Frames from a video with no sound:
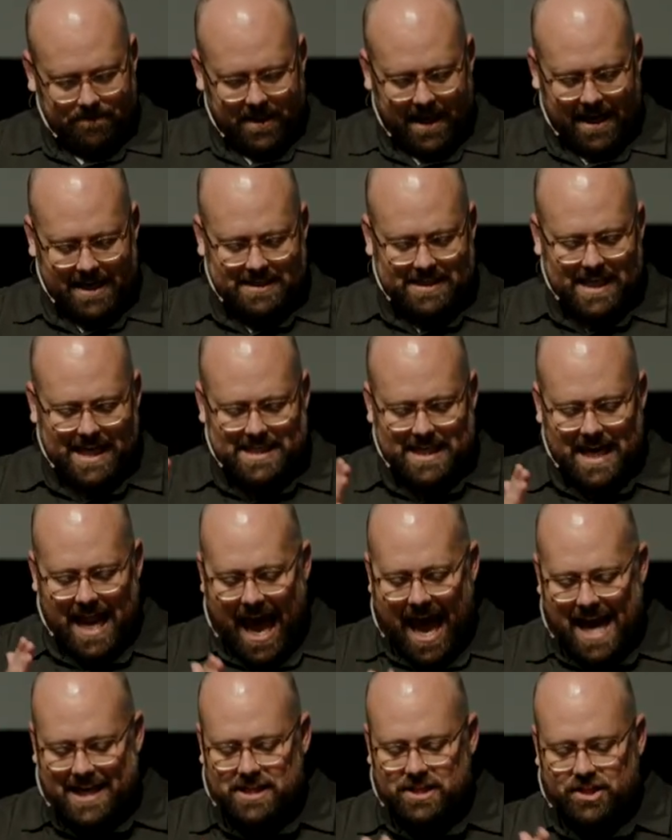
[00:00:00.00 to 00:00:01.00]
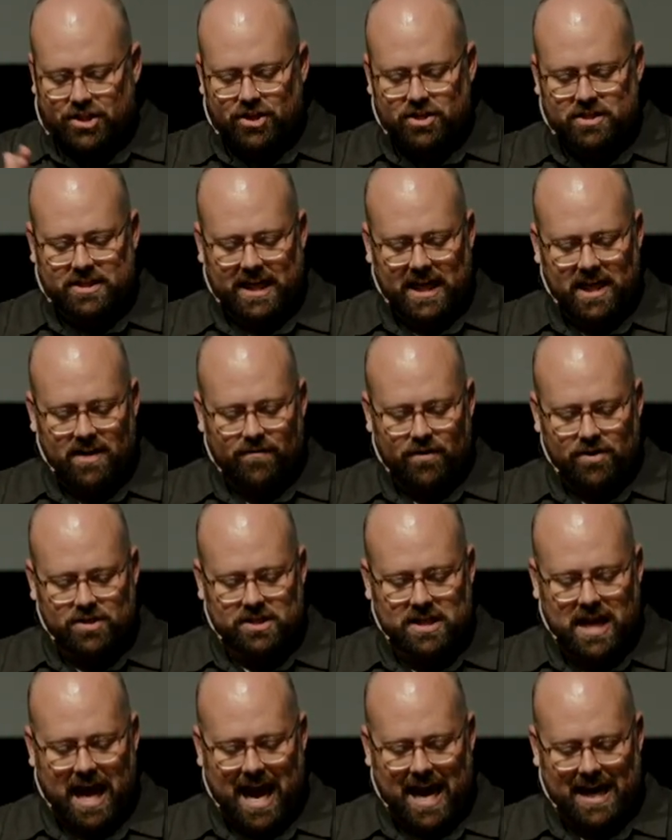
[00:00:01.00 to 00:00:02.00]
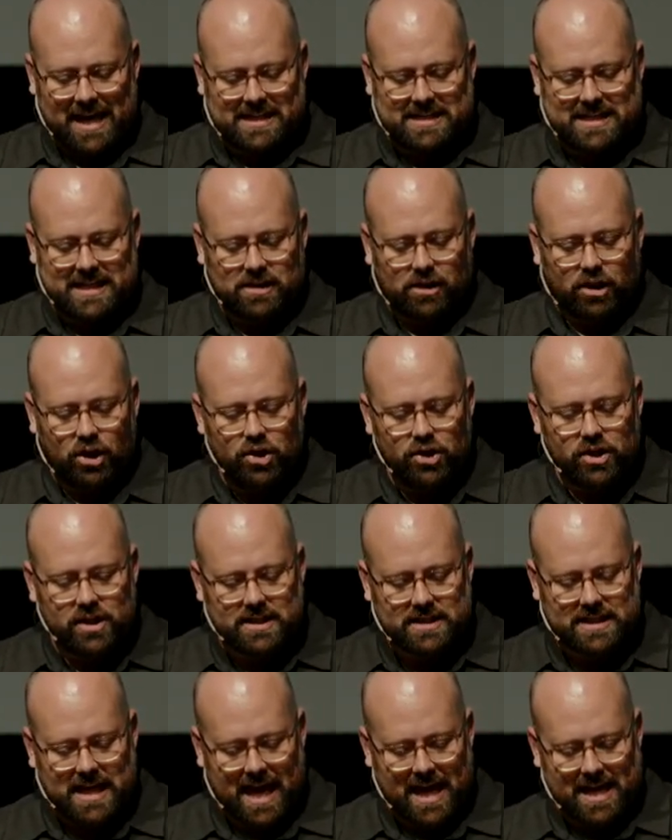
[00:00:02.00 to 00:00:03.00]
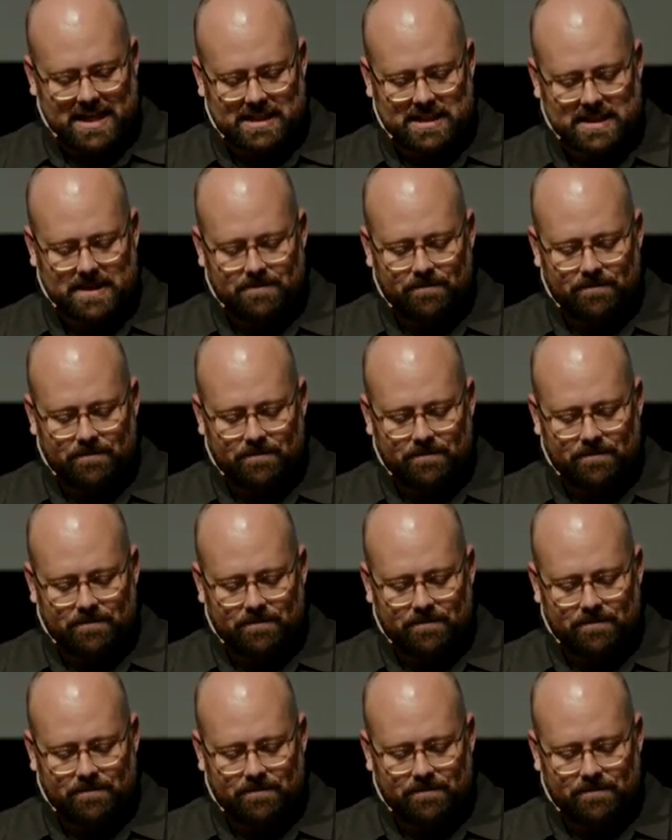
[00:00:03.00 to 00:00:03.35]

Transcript: And it says in Acts 13, verse 9, it says, Luke says,